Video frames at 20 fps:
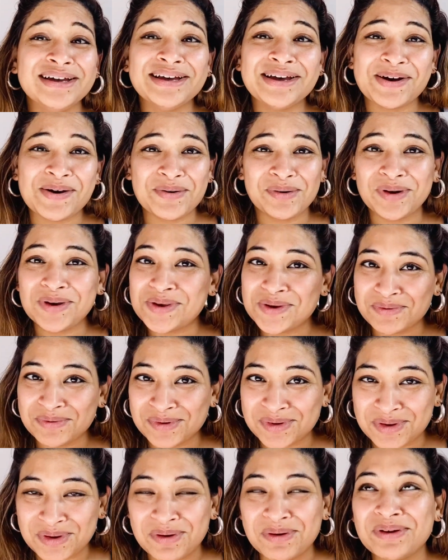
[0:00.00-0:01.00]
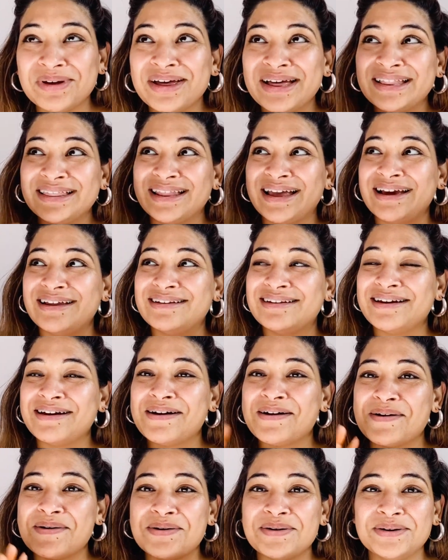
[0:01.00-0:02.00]
Okay, you would know that
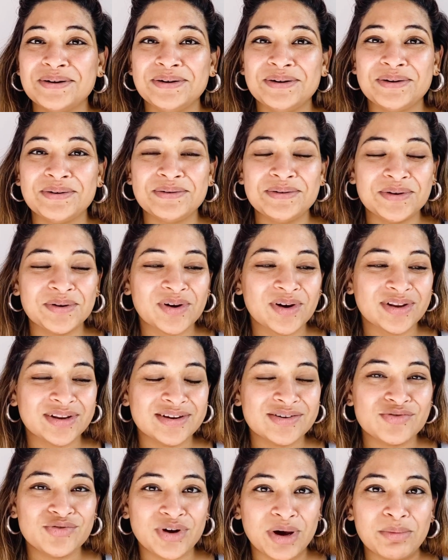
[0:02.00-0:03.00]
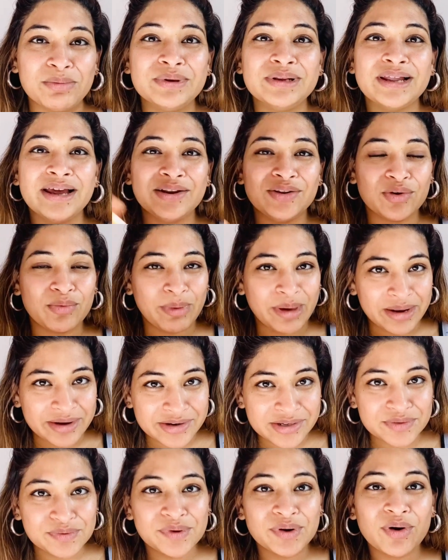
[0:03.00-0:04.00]
you got in trouble and your parents
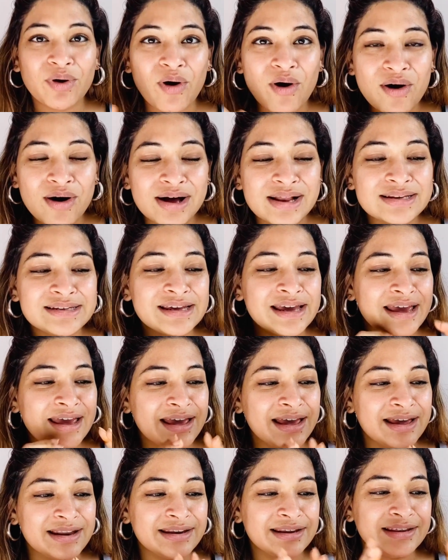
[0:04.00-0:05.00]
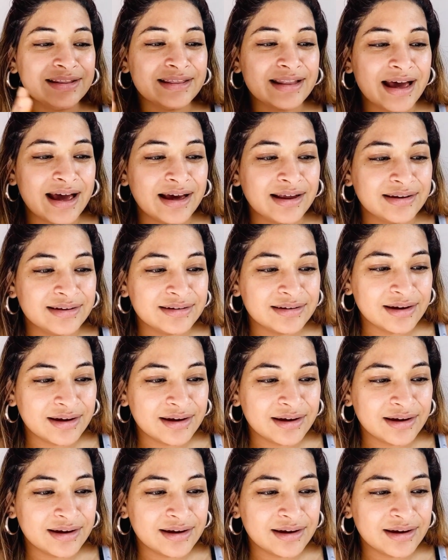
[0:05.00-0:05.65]
were called, and in that